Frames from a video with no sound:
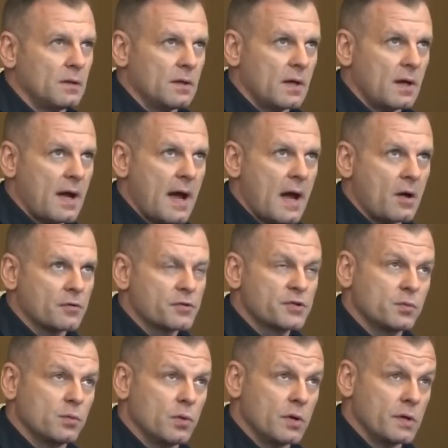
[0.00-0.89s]
the
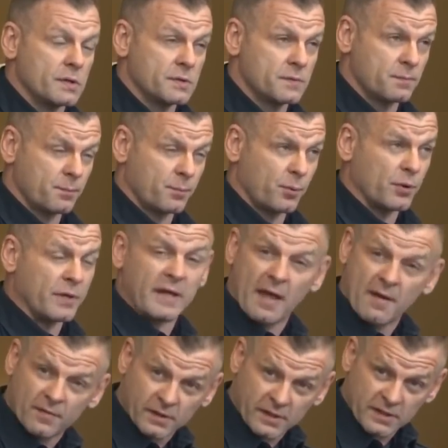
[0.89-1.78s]
house was
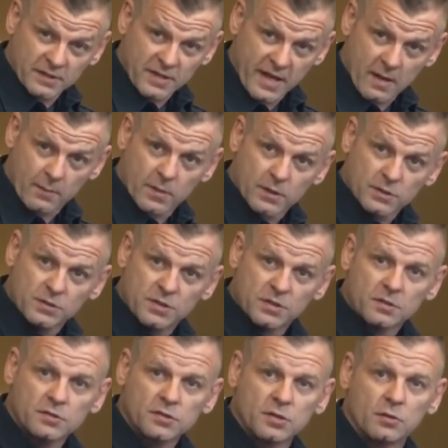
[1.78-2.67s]
pretty heavily
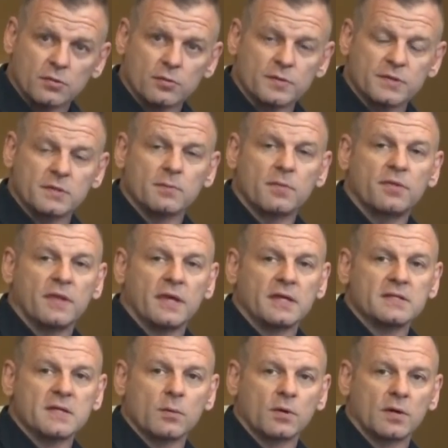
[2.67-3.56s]
damaged, so there were some
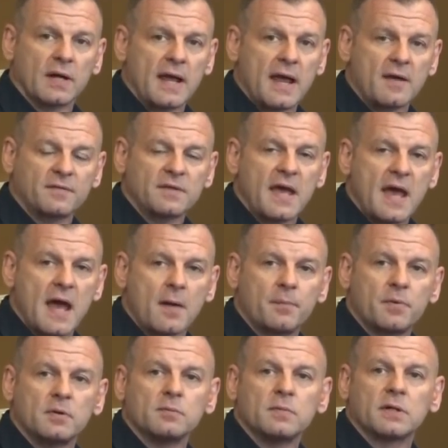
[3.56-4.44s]
things that were going to have to
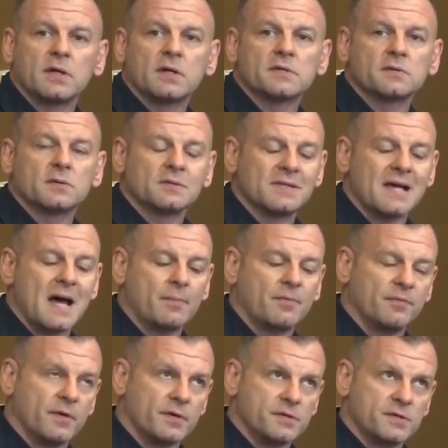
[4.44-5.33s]
happen because on
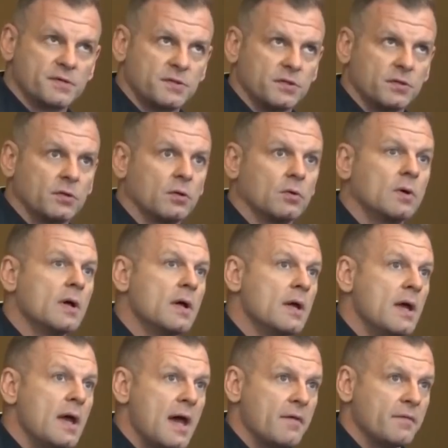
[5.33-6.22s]
top of us still
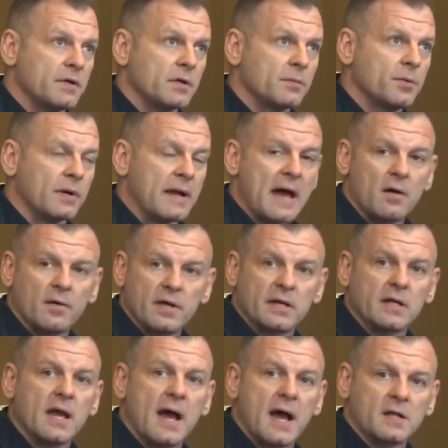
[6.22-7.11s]
having to put
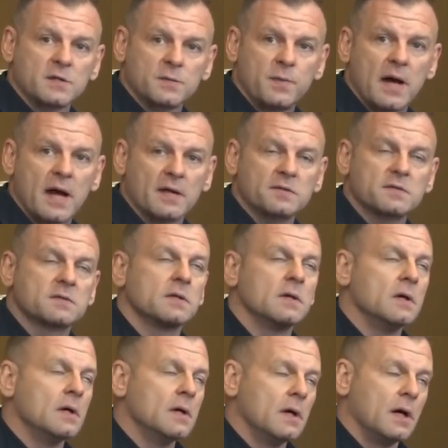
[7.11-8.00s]
out any
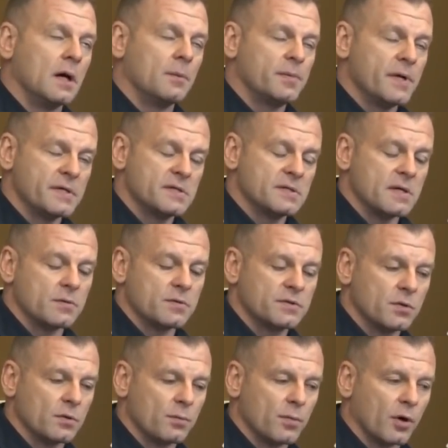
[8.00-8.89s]
hotspots, uh, places that
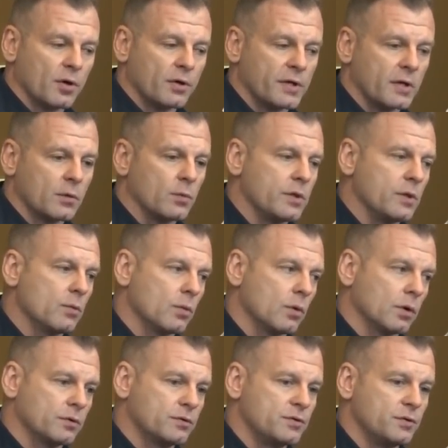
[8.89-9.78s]
were still burning, we
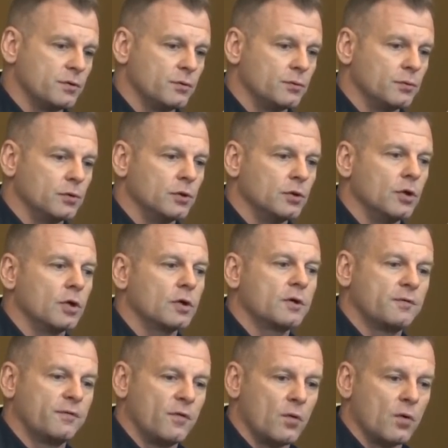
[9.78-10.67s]
were to
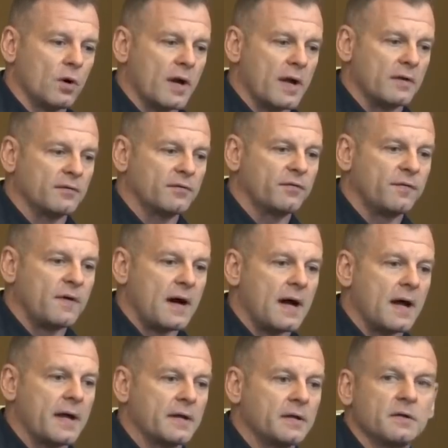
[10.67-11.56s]
look for and
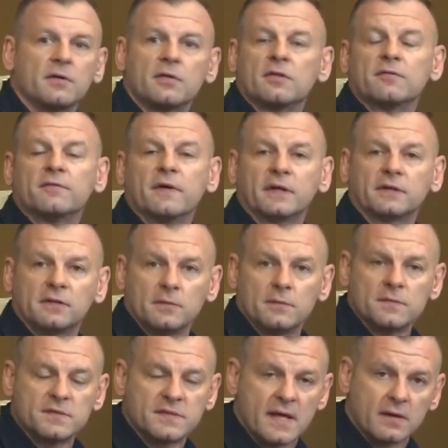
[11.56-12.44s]
find the
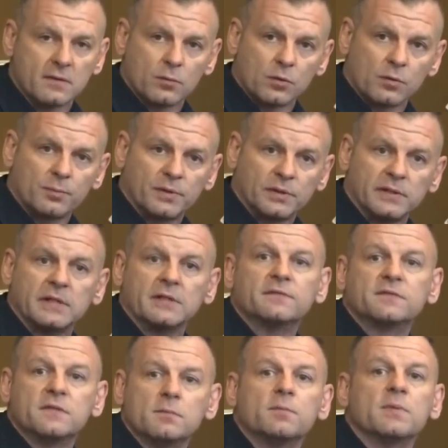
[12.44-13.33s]
victims that were
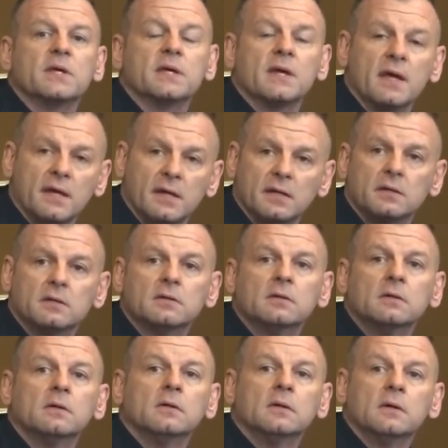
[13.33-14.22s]
believed to be in
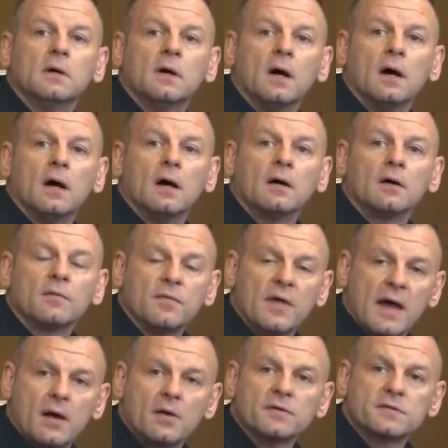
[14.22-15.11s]
uh,
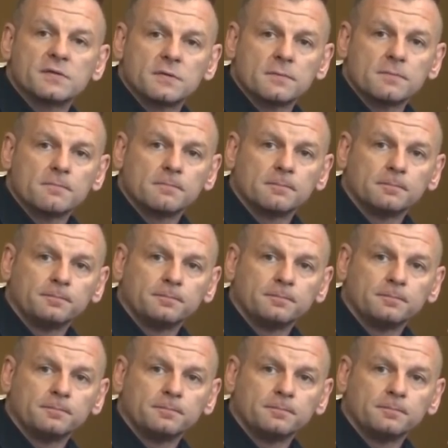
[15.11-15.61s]
the house.